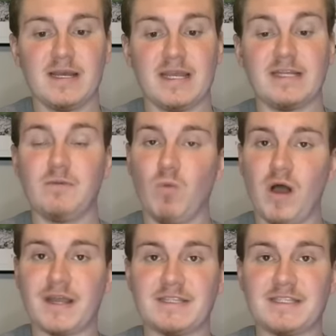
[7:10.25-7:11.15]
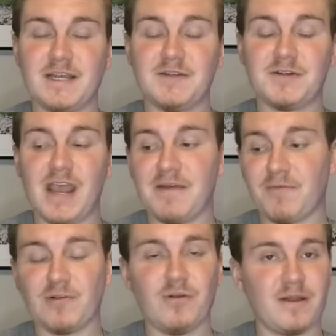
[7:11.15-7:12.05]
He didn't walk at senior day.
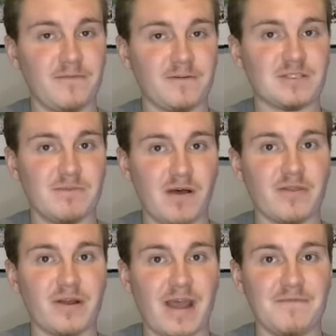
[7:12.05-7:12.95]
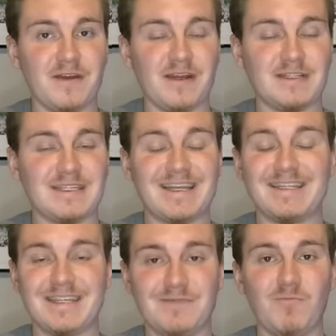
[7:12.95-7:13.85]
If we're looking for some other evidence, he
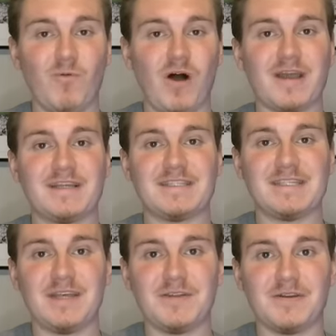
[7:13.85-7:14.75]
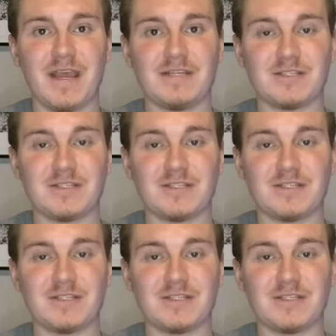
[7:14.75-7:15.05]
didn't walk at senior day.